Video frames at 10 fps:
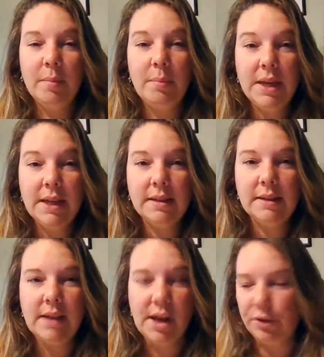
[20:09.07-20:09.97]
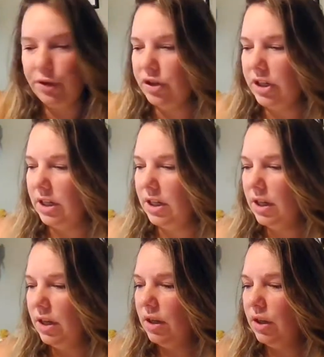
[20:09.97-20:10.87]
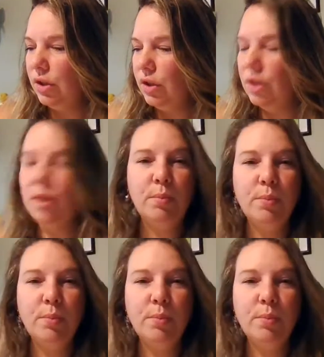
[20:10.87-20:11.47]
beast energy to the